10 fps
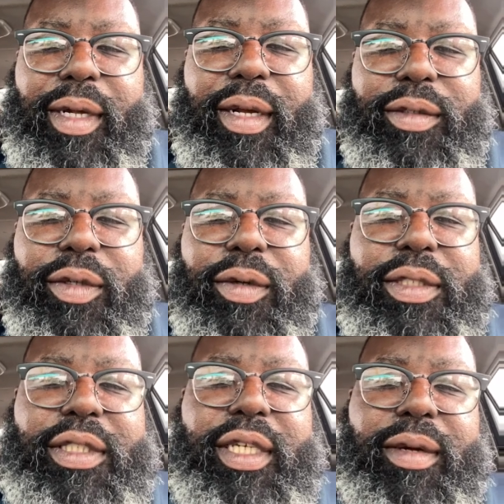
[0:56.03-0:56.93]
you're gonna
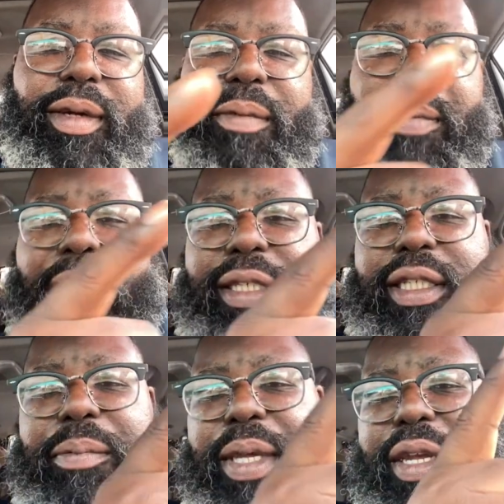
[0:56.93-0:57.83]
see a box
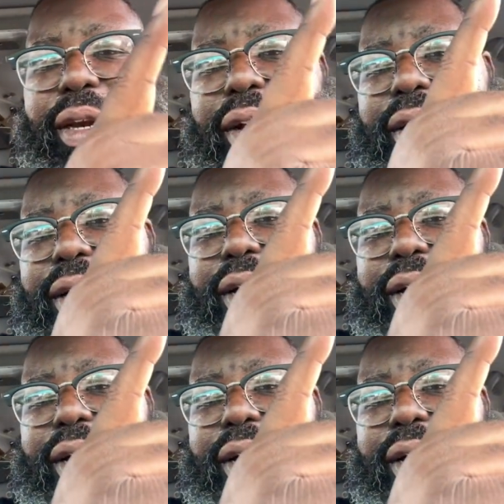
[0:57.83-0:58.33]
up here,